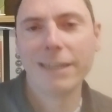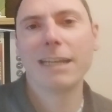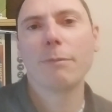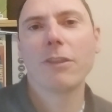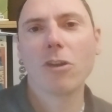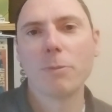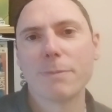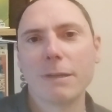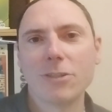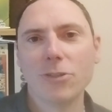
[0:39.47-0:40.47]
letting me know in the comments
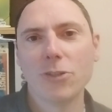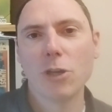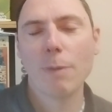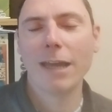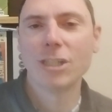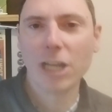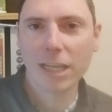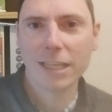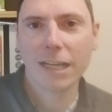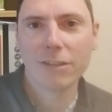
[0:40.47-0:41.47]
best on YouTube, and
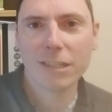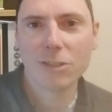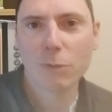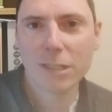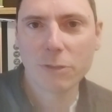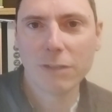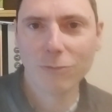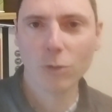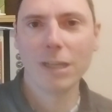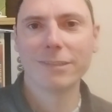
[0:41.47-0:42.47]
checking out the
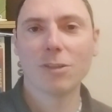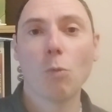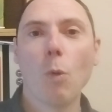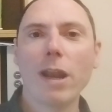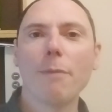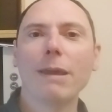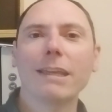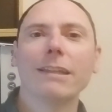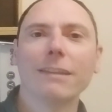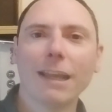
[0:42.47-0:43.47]
2024 list when I
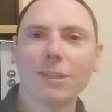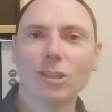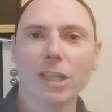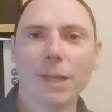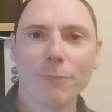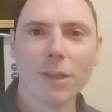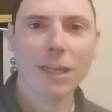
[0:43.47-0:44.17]
make it next year.